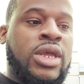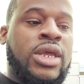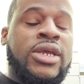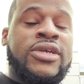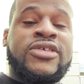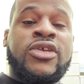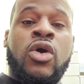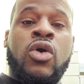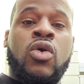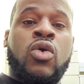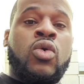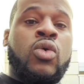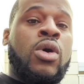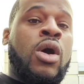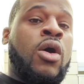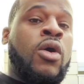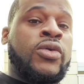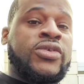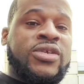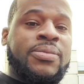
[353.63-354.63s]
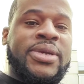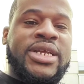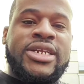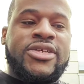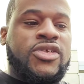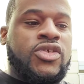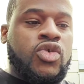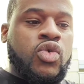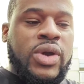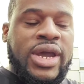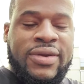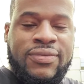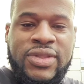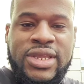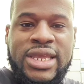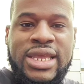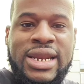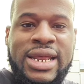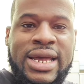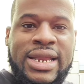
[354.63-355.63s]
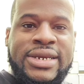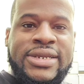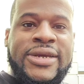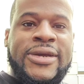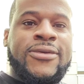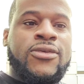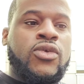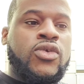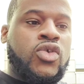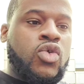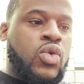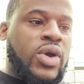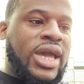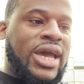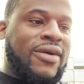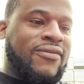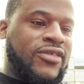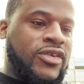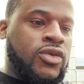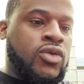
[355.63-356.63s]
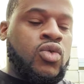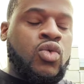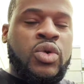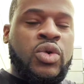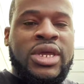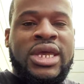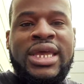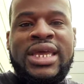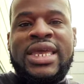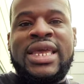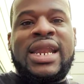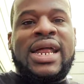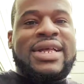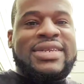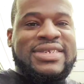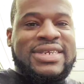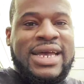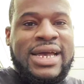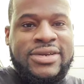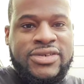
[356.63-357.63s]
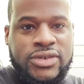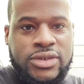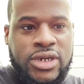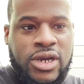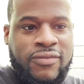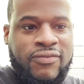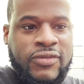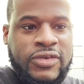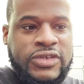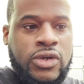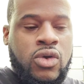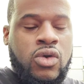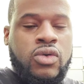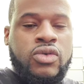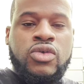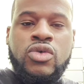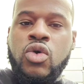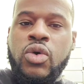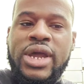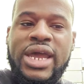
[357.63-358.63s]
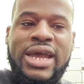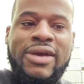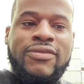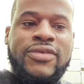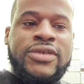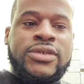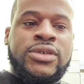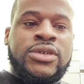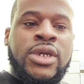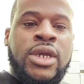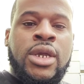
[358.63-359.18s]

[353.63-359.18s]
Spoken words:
So ultimately, you do have to get out there. You do have to get outside your comfort zone. You're going to have to